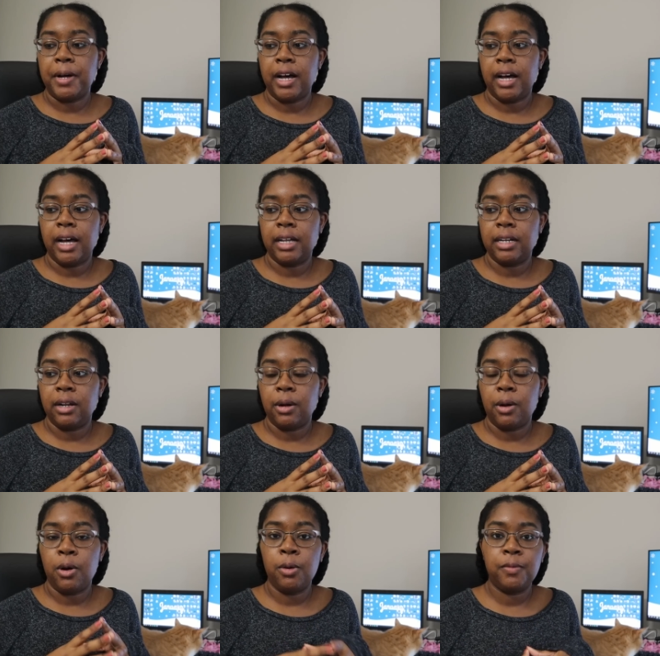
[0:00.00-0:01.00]
but
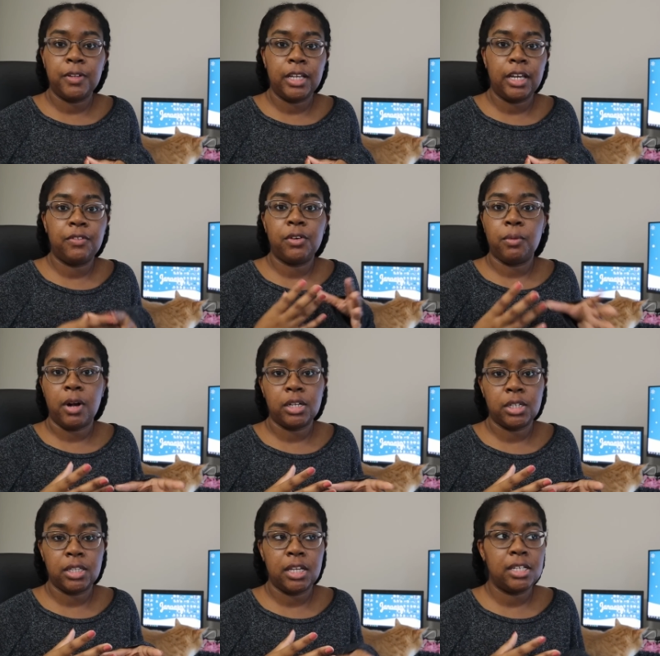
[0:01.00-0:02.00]
hopefully if you're
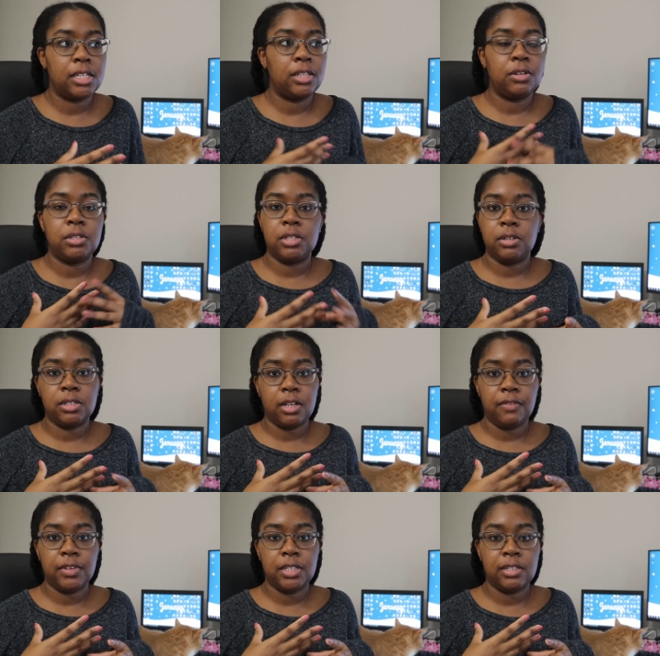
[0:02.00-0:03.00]
watching this and there's still
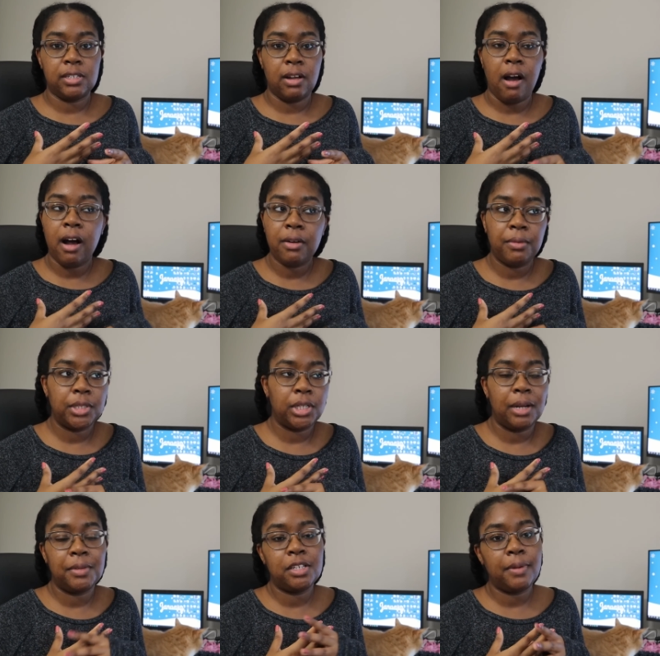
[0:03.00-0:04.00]
stuff in stock, which
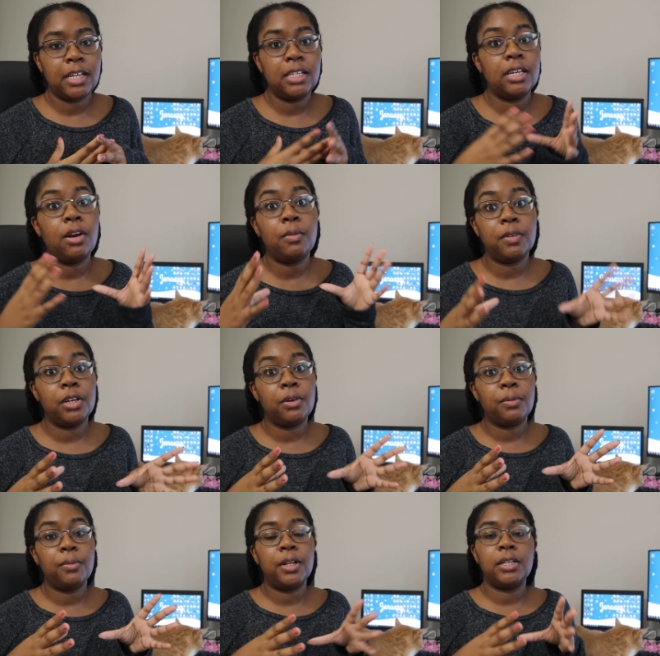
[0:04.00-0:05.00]
I'm expecting, hopefully
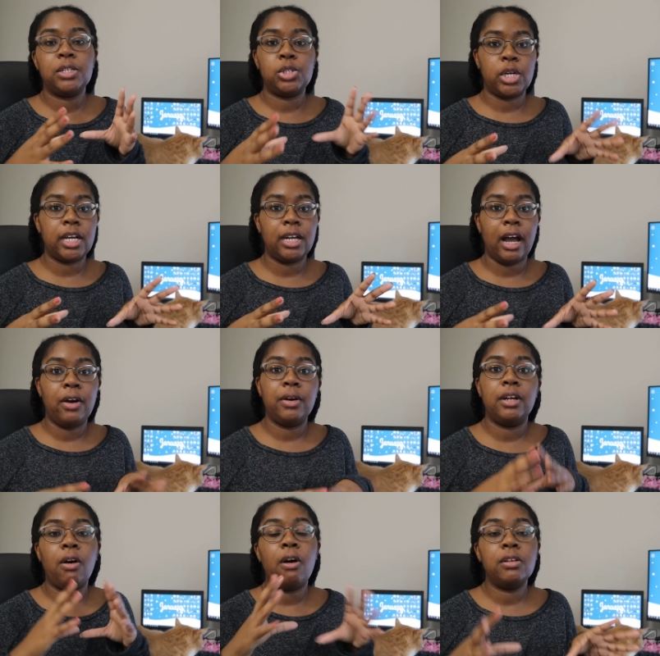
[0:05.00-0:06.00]
you're willing to check it
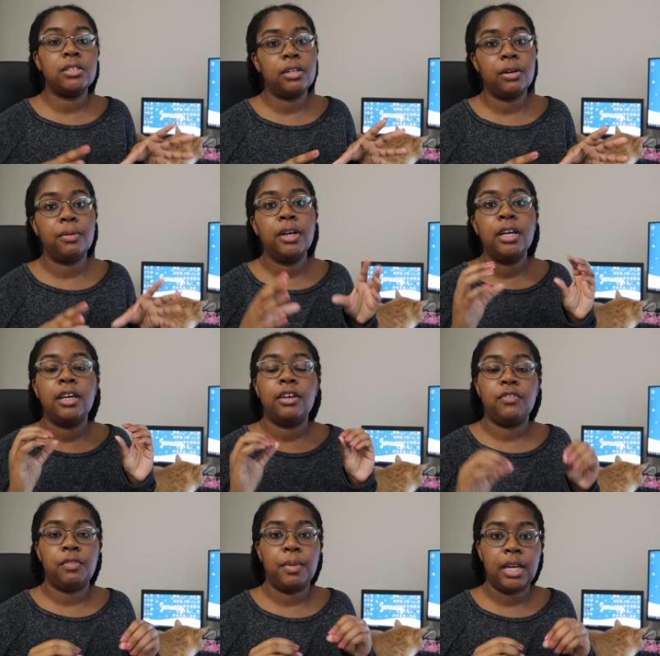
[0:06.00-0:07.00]
out. And also,
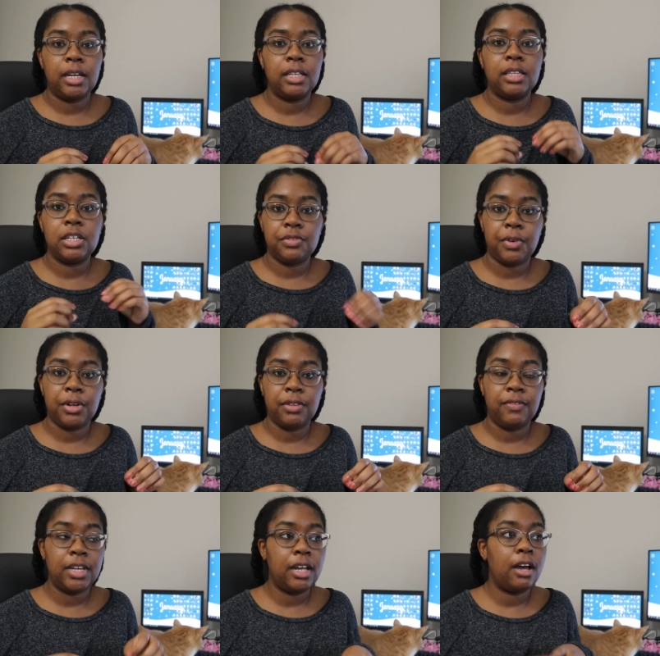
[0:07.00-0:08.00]
if you've made it this far in
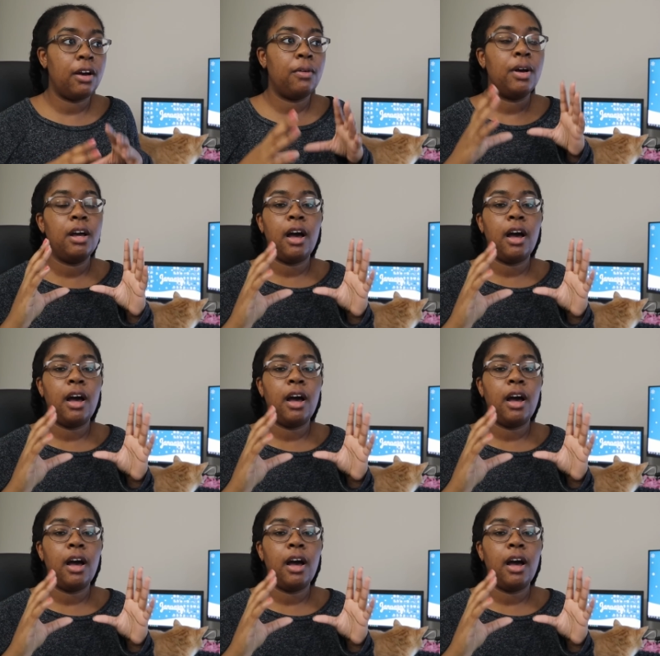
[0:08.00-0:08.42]
the video,